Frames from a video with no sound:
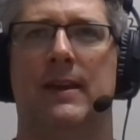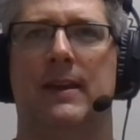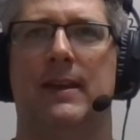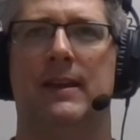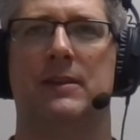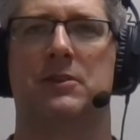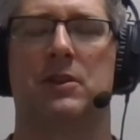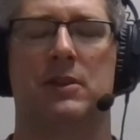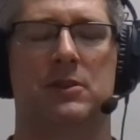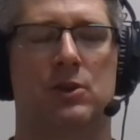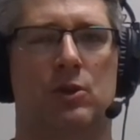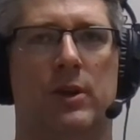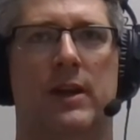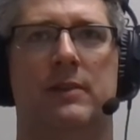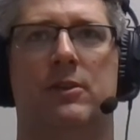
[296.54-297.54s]
Is
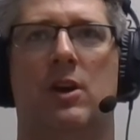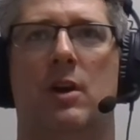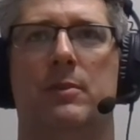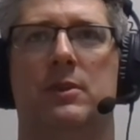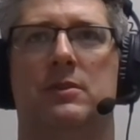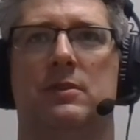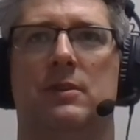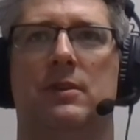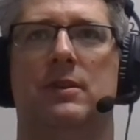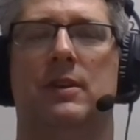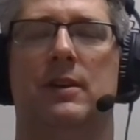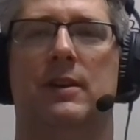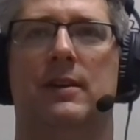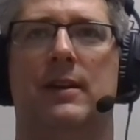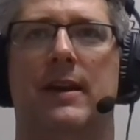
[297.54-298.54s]
Creative Commons?
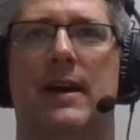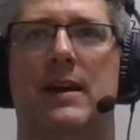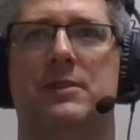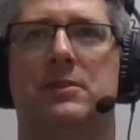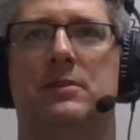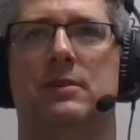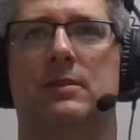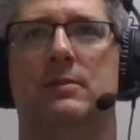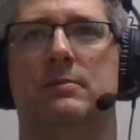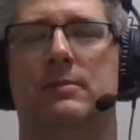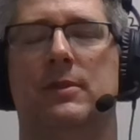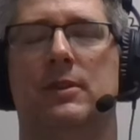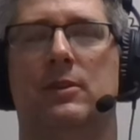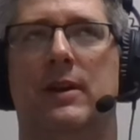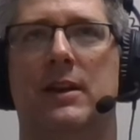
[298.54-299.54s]
I asked
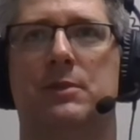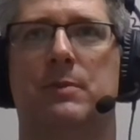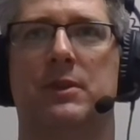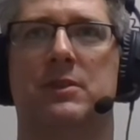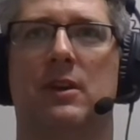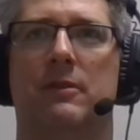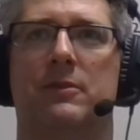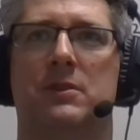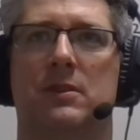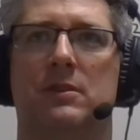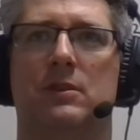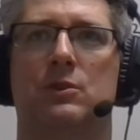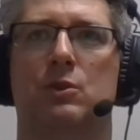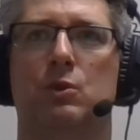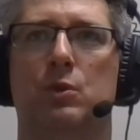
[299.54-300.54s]
ask myself, is it the
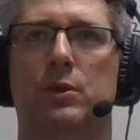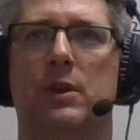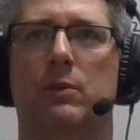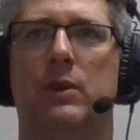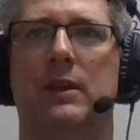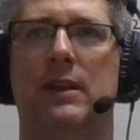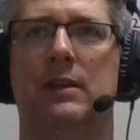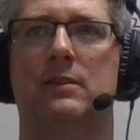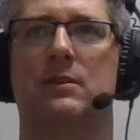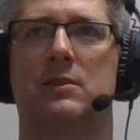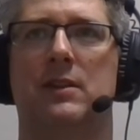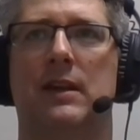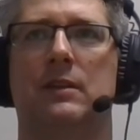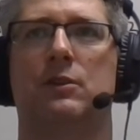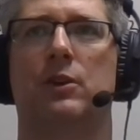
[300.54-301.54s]
tool that we need to
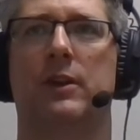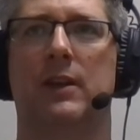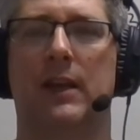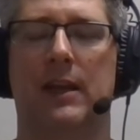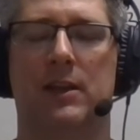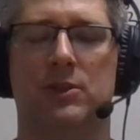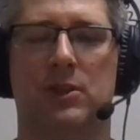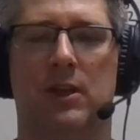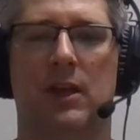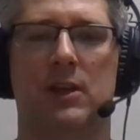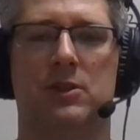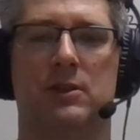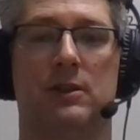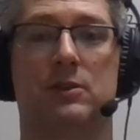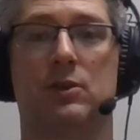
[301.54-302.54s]
set learning and
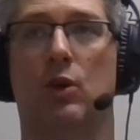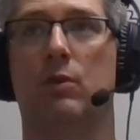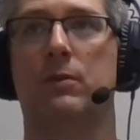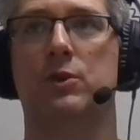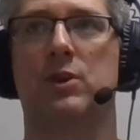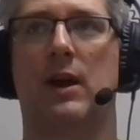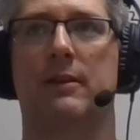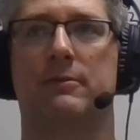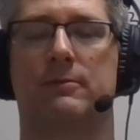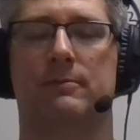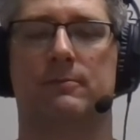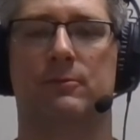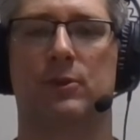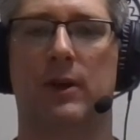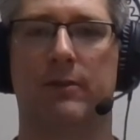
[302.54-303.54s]
education into overdrive
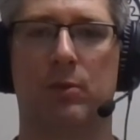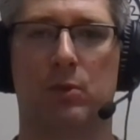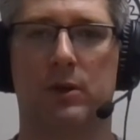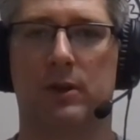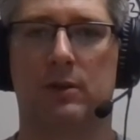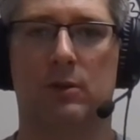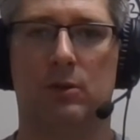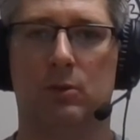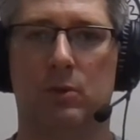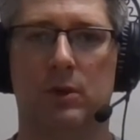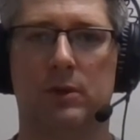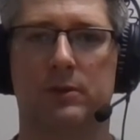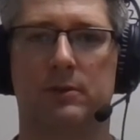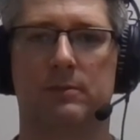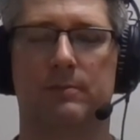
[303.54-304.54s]
for everyone in the whole world?